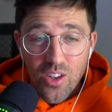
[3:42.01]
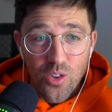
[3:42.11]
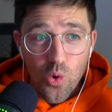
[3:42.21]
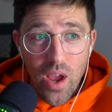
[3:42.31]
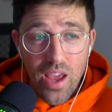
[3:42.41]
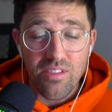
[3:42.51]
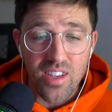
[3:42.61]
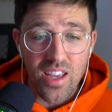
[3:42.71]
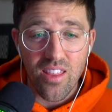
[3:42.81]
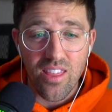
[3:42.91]
new way of
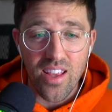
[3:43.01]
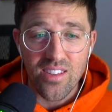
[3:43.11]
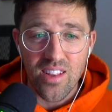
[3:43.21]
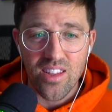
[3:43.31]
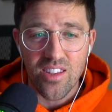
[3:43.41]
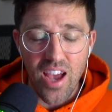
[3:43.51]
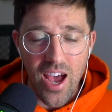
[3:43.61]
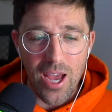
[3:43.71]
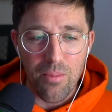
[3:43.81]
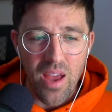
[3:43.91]
seeing things at the
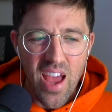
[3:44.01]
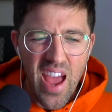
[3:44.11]
time,